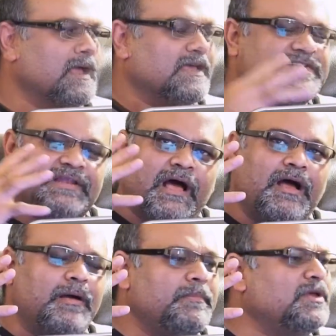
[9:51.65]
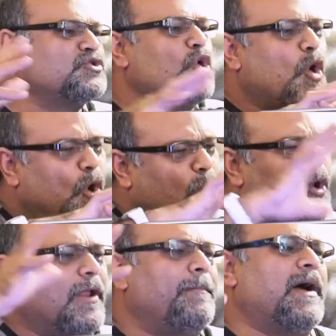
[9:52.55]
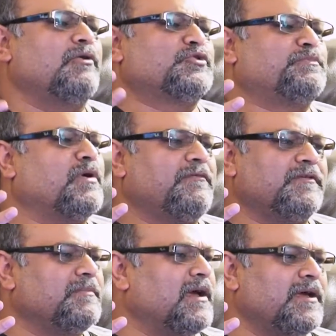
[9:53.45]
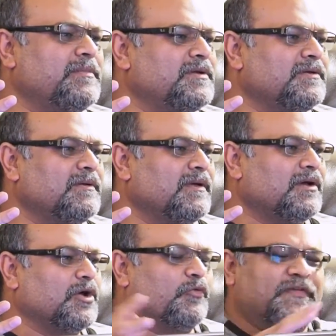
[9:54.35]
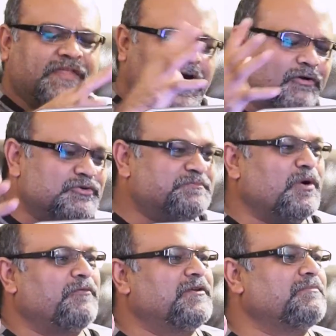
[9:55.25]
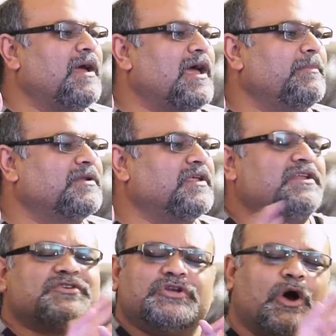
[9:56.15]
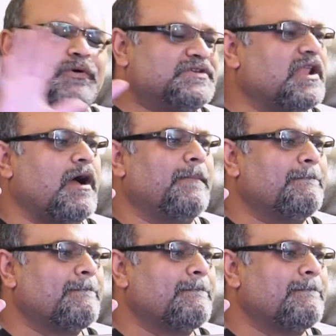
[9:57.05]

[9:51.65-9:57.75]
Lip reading: Islam is all about Prophet Muhammad. Without Prophet Muhammad, there is no Islam.